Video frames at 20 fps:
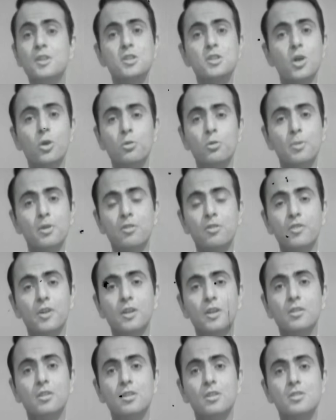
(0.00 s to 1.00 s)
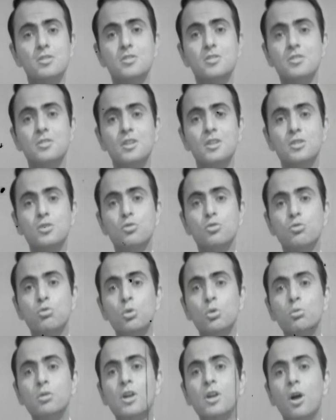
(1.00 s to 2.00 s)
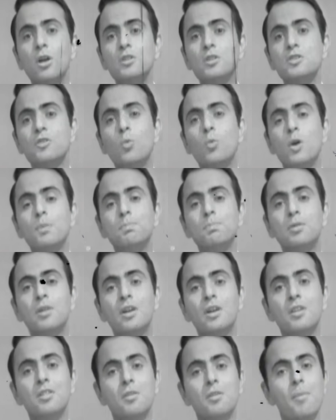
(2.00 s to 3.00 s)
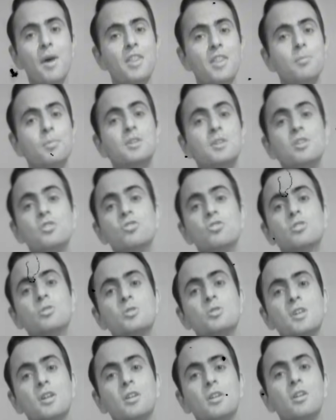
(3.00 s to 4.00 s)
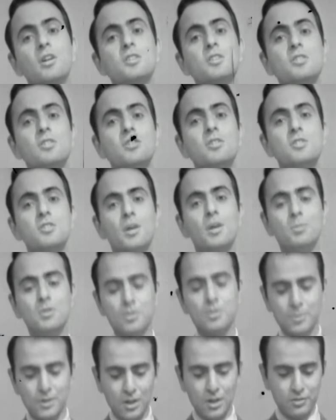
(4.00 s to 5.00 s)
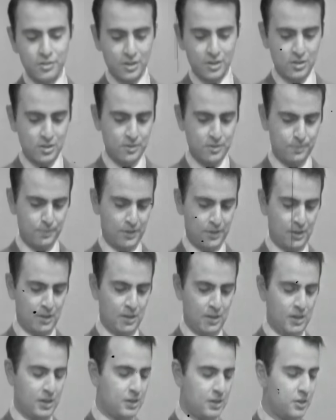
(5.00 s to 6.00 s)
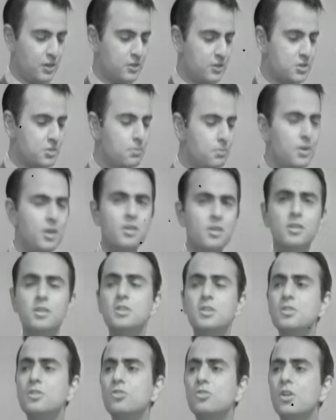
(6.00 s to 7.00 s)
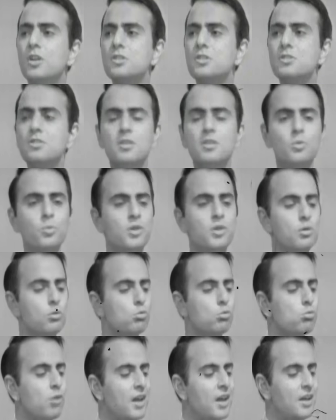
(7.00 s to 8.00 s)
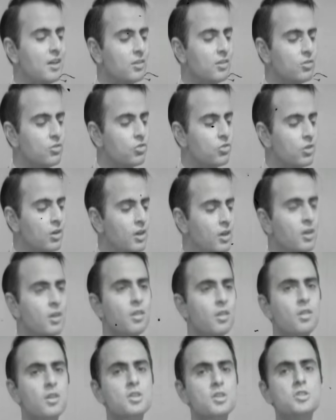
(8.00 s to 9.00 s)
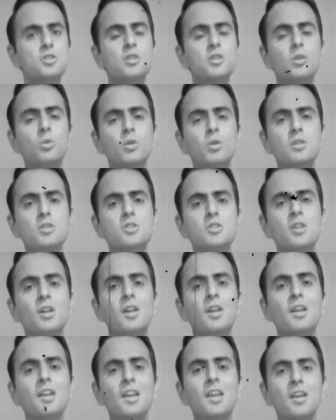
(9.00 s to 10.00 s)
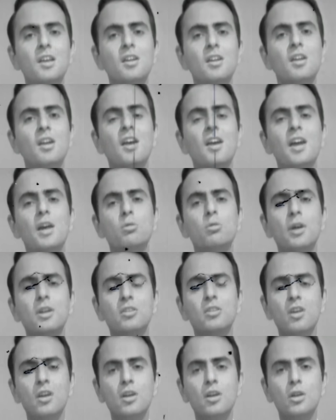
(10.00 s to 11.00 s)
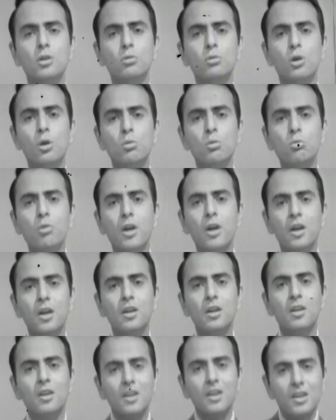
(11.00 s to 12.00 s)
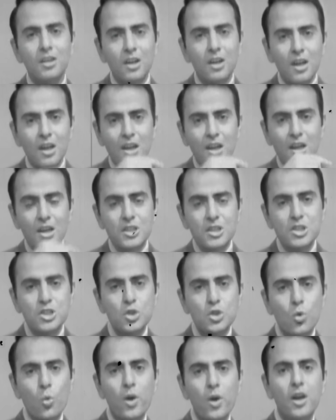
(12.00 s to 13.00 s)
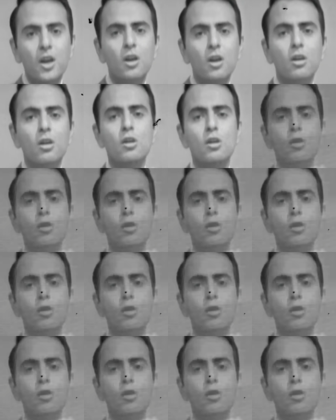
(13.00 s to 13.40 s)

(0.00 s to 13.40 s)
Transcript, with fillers: this is going to be a fact that's, that's true regardless of what planet the mathematician who's analyzing this happens to be living on. Now, this immediately suggests that we arrange this sequence in a rectangular array, a, a square